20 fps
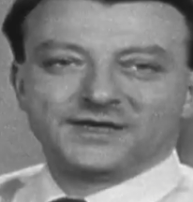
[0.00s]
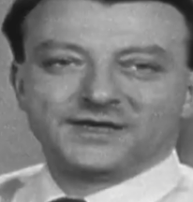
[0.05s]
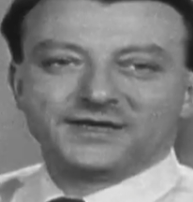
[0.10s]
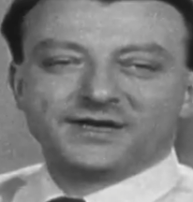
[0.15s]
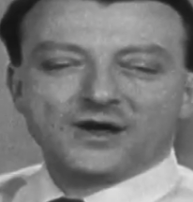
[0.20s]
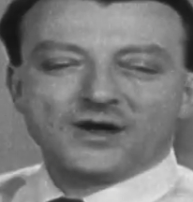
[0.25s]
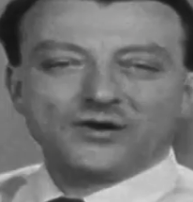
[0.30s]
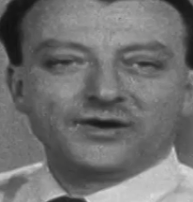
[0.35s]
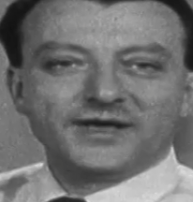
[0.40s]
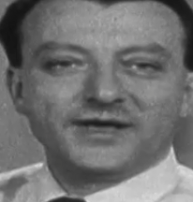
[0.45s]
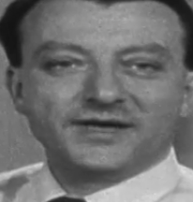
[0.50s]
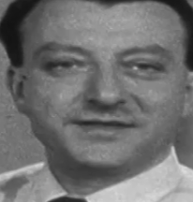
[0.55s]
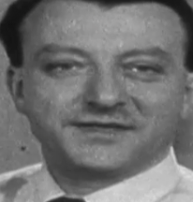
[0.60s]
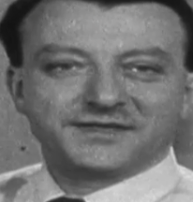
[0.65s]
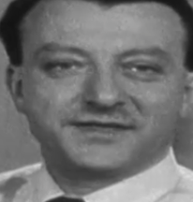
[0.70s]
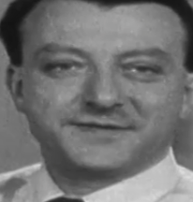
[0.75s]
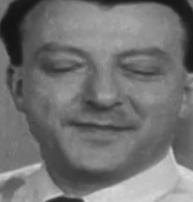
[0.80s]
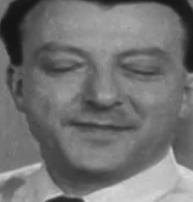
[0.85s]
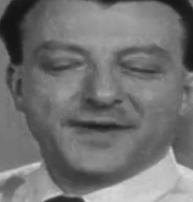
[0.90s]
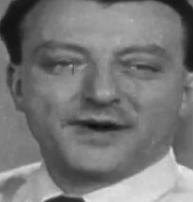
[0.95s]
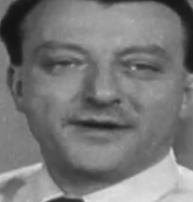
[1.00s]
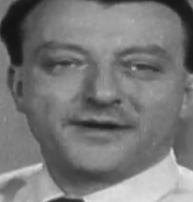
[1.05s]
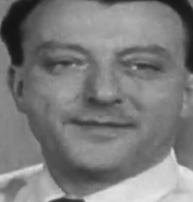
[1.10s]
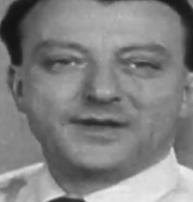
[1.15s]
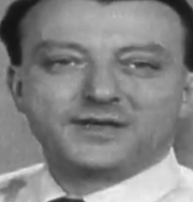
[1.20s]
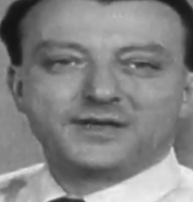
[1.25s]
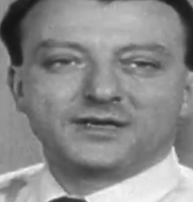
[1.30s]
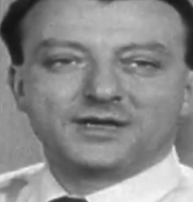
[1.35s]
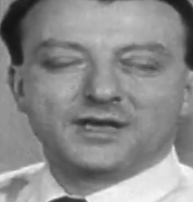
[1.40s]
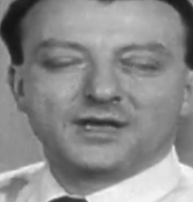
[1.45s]
In our next
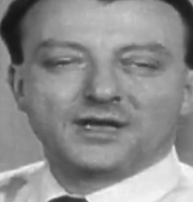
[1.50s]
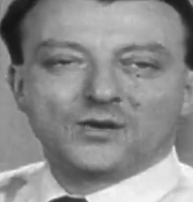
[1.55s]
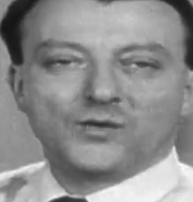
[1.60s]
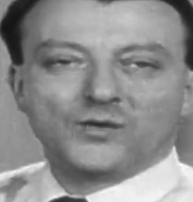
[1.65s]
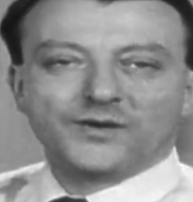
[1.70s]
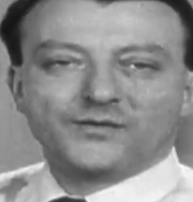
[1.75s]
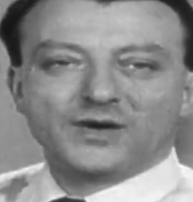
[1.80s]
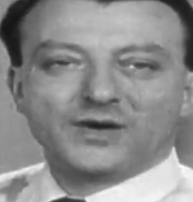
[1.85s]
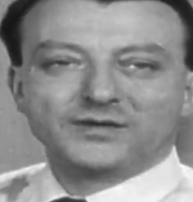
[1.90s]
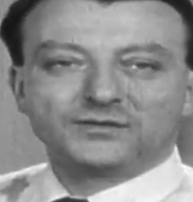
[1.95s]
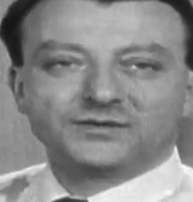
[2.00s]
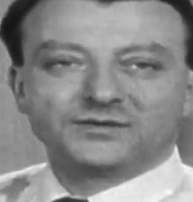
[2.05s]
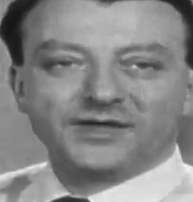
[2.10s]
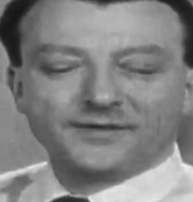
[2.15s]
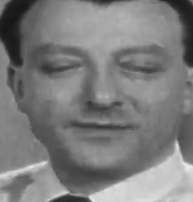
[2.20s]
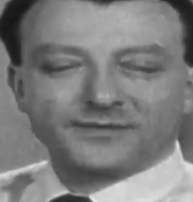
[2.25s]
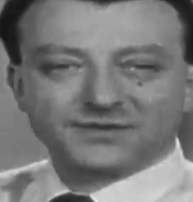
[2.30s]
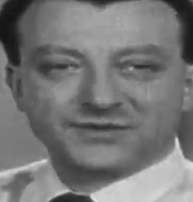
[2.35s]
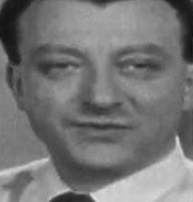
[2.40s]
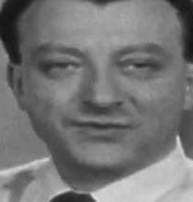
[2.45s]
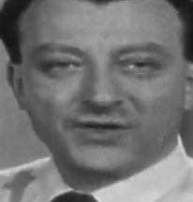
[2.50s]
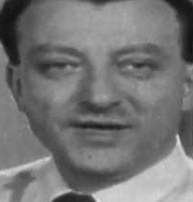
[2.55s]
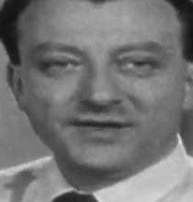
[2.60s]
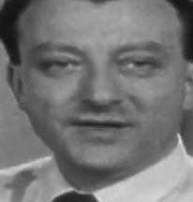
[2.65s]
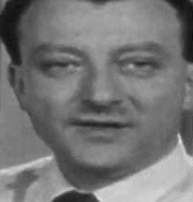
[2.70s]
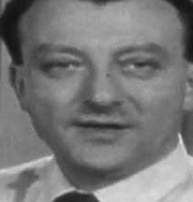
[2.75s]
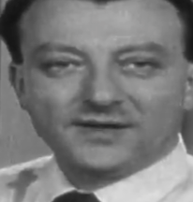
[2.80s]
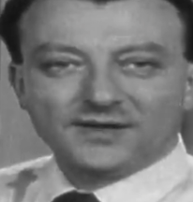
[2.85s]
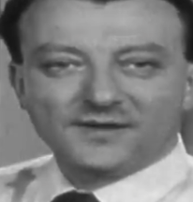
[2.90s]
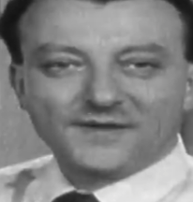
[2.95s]
experiment, we want to
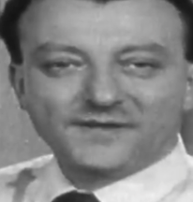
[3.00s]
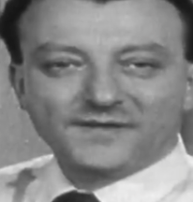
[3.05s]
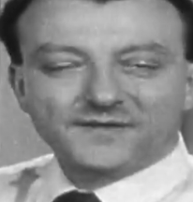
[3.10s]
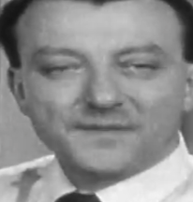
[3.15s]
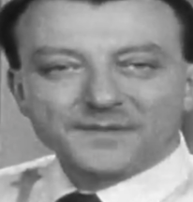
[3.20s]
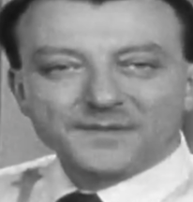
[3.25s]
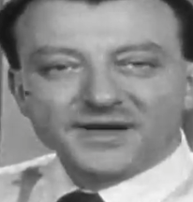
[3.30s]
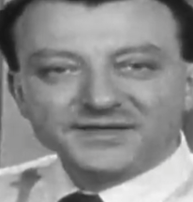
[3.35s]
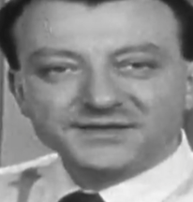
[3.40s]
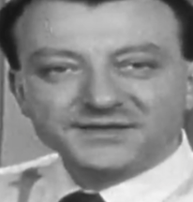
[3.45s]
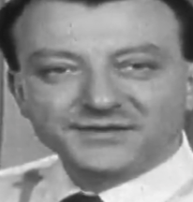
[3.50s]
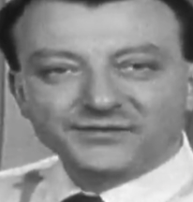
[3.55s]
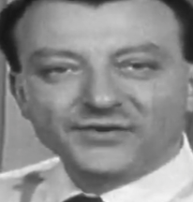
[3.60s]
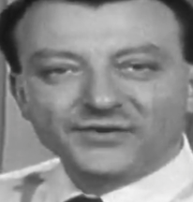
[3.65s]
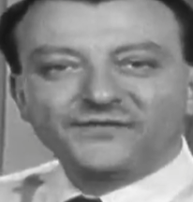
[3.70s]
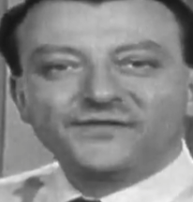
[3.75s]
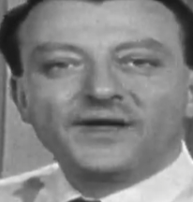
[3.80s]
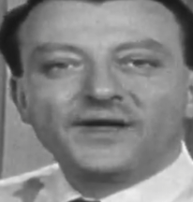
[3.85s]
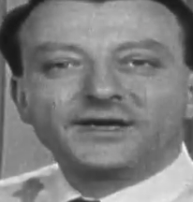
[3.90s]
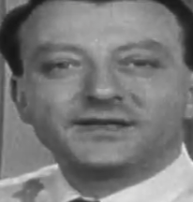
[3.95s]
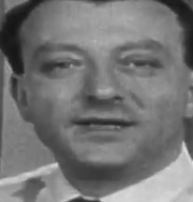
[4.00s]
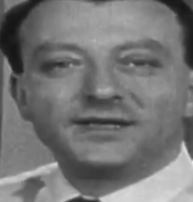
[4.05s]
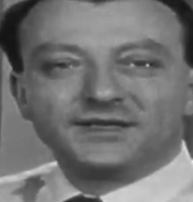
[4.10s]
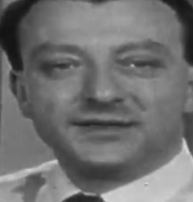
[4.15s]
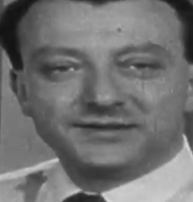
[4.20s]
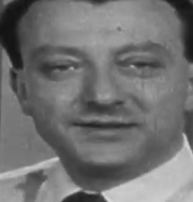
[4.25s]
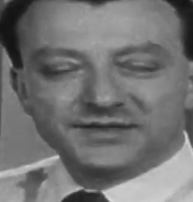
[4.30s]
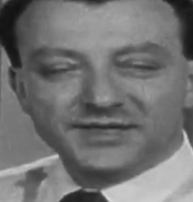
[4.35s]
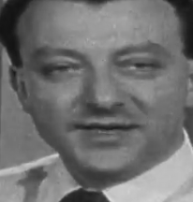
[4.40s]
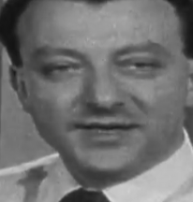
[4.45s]
demonstrate that the Meissner effect
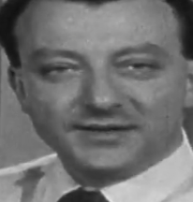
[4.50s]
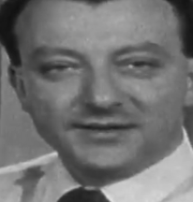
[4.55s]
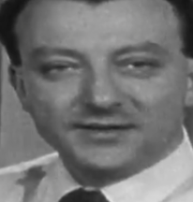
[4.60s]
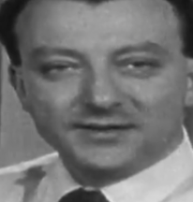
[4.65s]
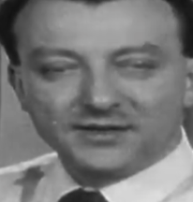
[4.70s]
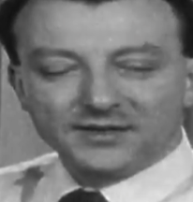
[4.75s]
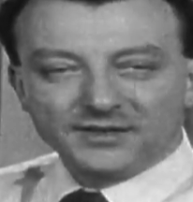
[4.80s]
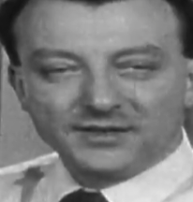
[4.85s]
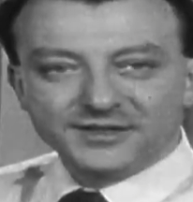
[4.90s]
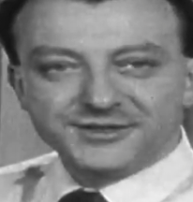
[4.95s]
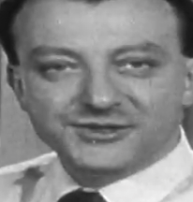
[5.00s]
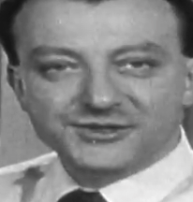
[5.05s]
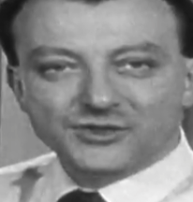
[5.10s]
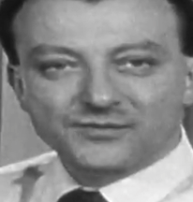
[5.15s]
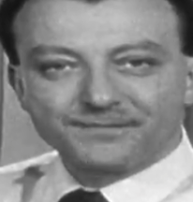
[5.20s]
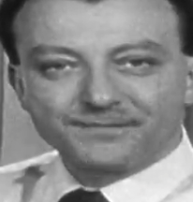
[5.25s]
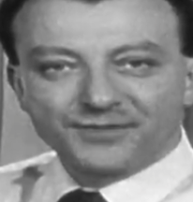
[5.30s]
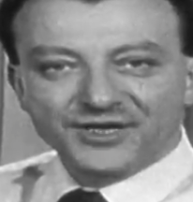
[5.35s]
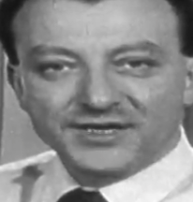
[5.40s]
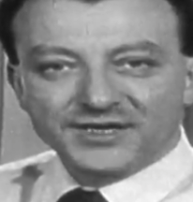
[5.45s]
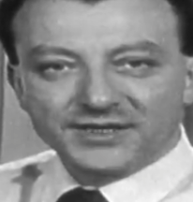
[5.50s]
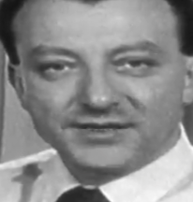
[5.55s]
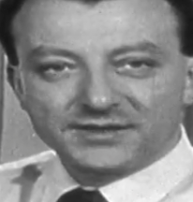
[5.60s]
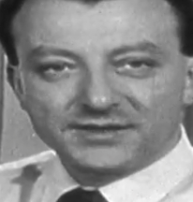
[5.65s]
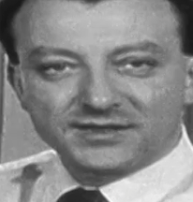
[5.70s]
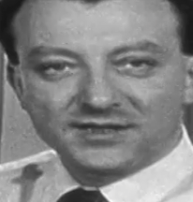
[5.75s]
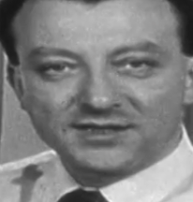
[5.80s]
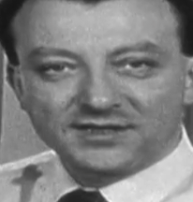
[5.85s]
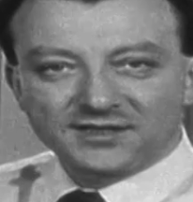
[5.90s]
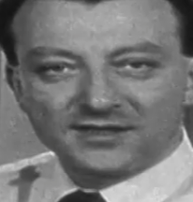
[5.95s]
in tin is complete.
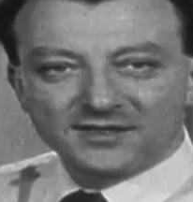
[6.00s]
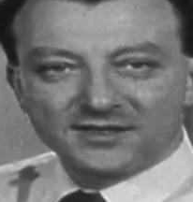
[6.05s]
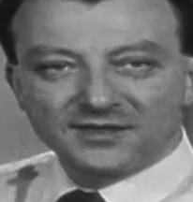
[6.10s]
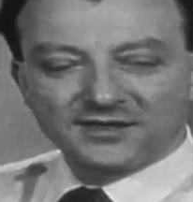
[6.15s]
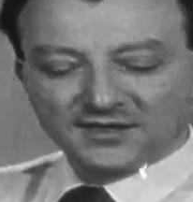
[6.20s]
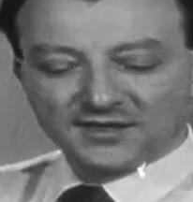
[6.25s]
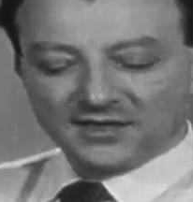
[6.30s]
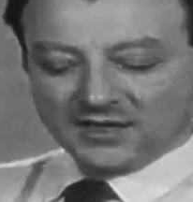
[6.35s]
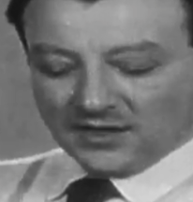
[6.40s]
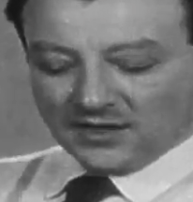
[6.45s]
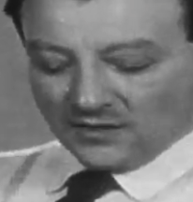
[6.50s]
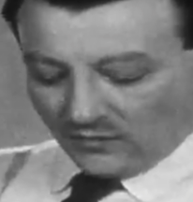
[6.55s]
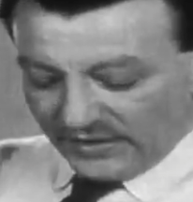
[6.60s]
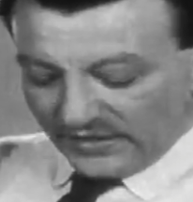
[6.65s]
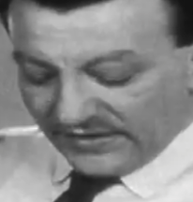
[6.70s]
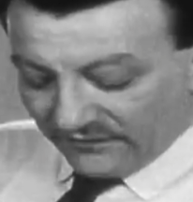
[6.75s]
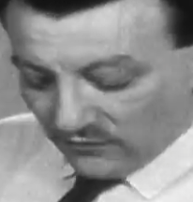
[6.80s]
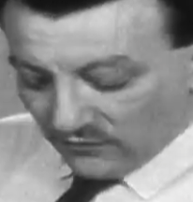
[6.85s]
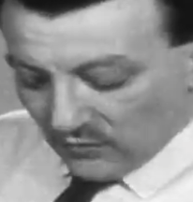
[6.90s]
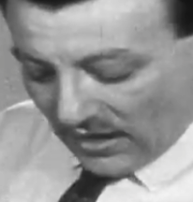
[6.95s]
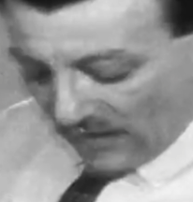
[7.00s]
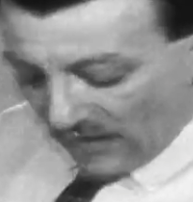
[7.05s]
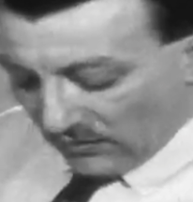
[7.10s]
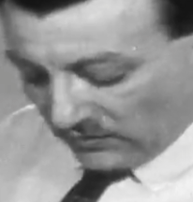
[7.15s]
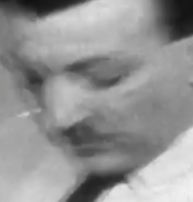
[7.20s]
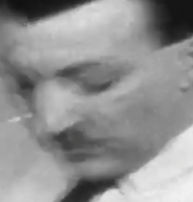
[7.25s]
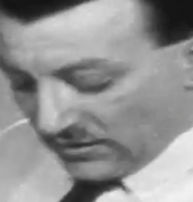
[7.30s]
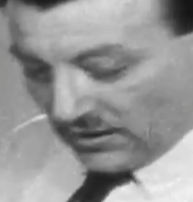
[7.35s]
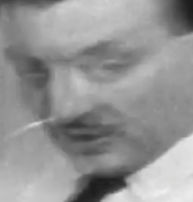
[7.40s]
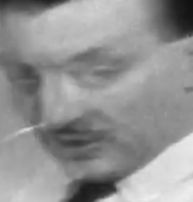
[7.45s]
We've
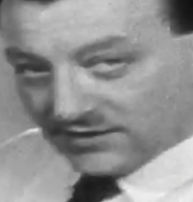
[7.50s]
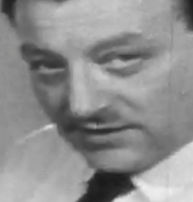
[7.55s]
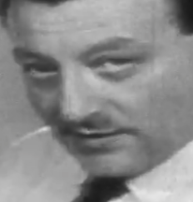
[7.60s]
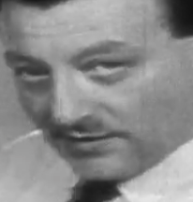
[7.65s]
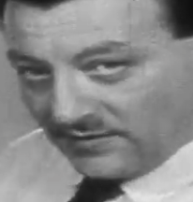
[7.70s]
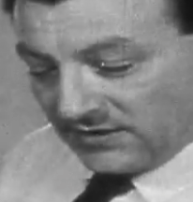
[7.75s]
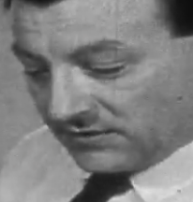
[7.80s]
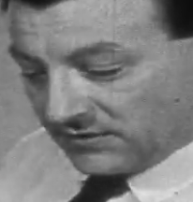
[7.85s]
wound some